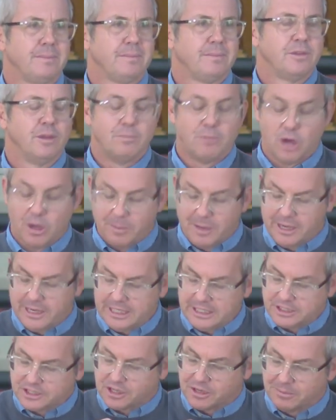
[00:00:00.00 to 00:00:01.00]
the mob
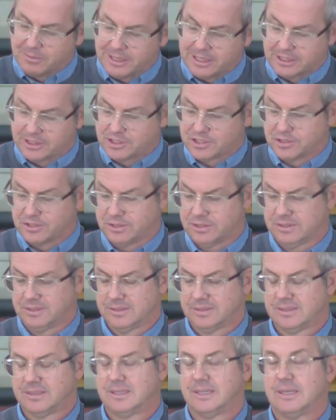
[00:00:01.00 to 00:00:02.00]
he's committed to.
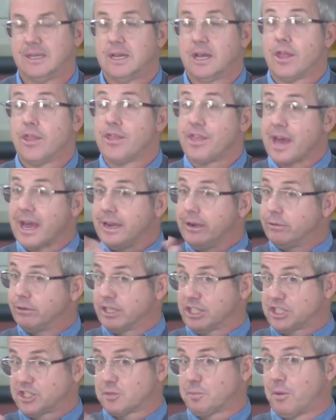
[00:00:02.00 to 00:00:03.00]
They
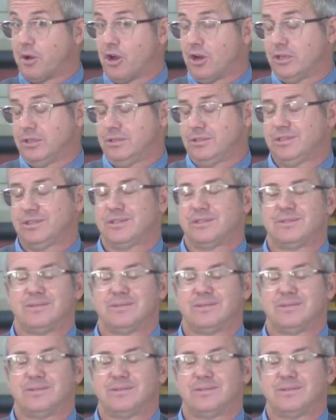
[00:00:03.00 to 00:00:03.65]
respond